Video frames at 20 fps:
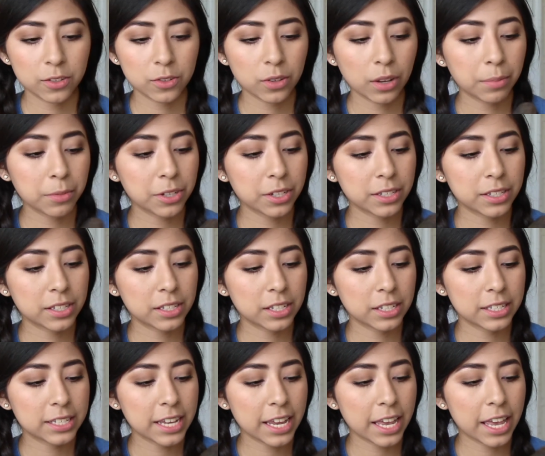So I'm
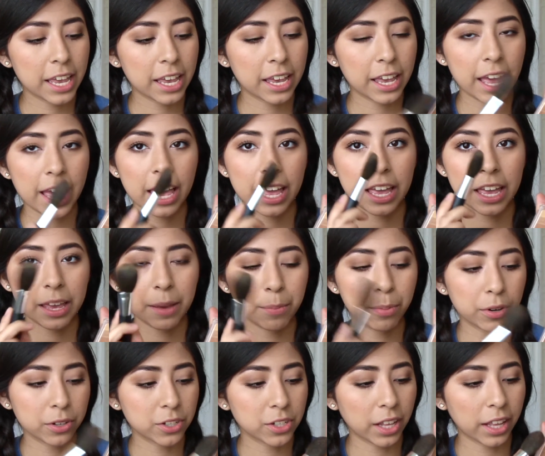just taking a
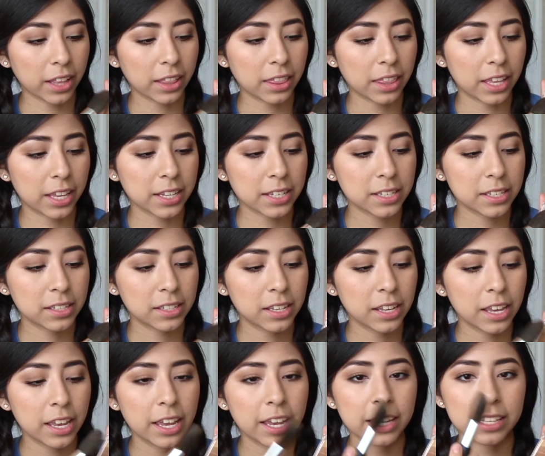brush like this,
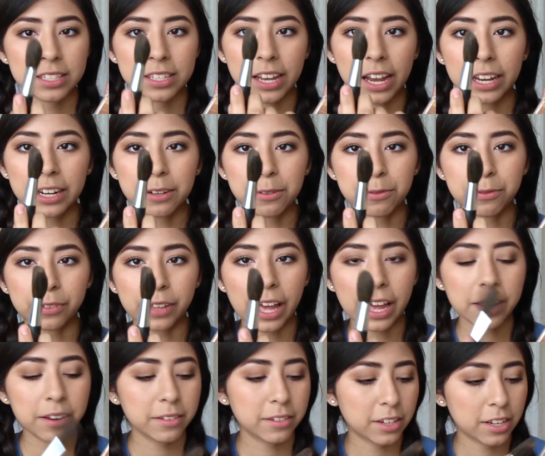it's kind of
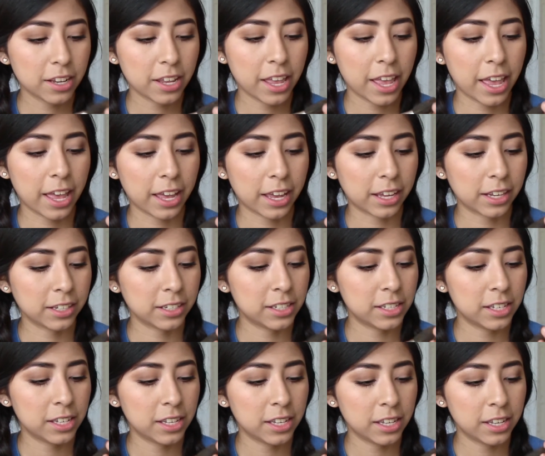flat, and
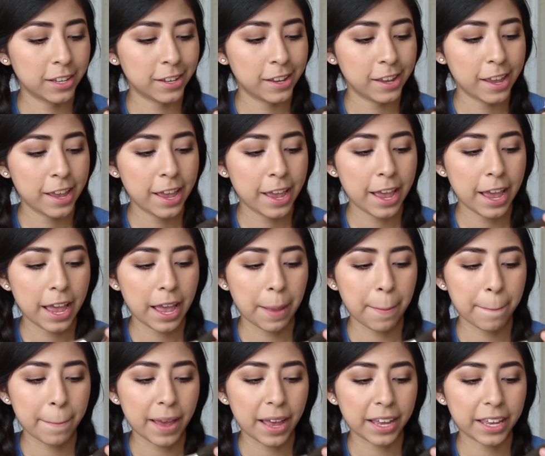
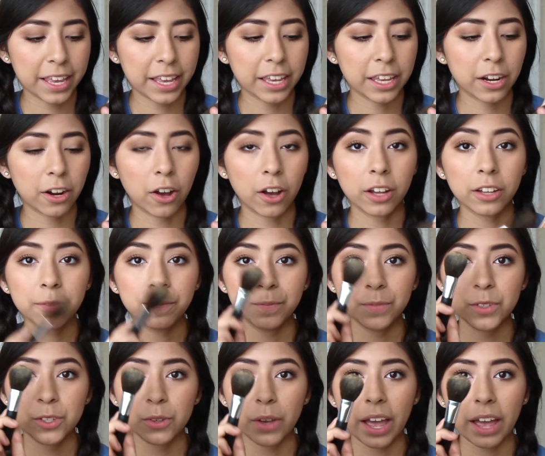I'm packing it on.
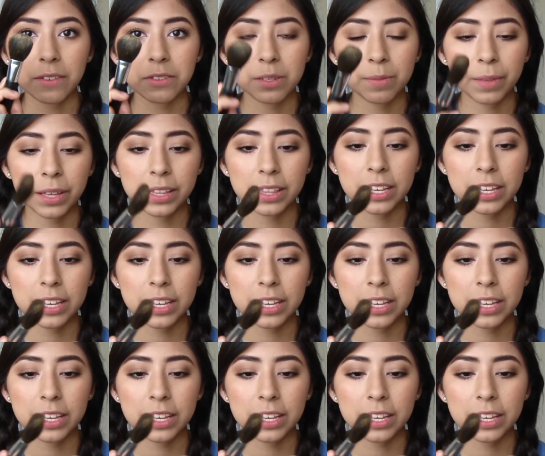So I have some like